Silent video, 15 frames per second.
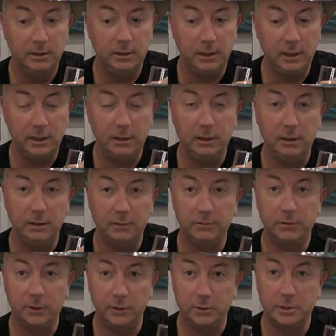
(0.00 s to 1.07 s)
the, the
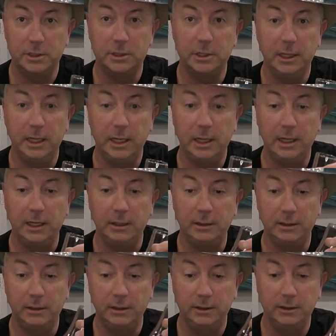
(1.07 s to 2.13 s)
fruits
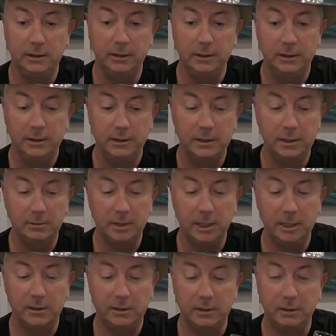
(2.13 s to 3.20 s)
and some of
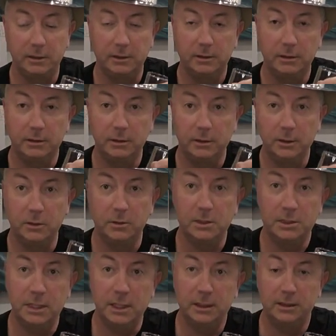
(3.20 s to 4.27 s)
the other
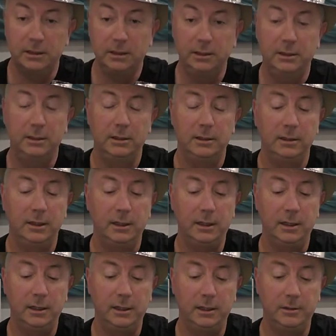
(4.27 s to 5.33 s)
notes that
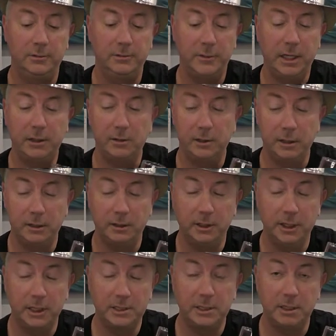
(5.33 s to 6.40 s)
uh, I know the
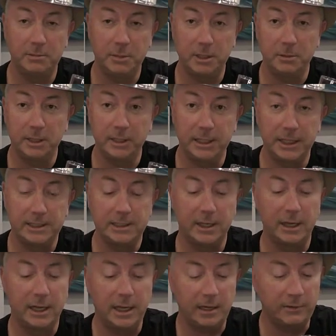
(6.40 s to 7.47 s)
Curiosity Public guys
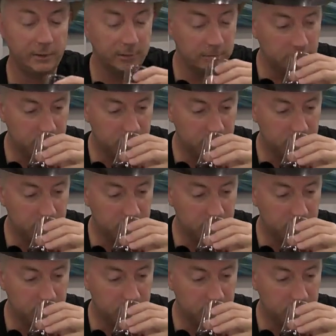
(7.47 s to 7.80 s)
got out of it.